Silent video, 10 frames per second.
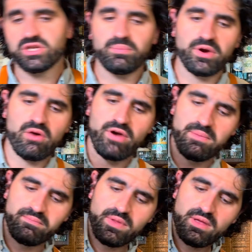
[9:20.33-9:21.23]
gonna put our
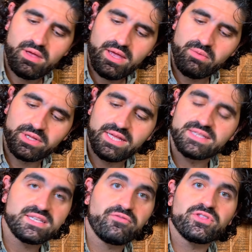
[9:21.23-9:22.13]
rum, and we're gonna let
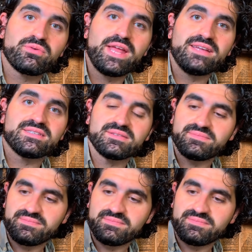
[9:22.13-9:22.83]
it sit for 3 days.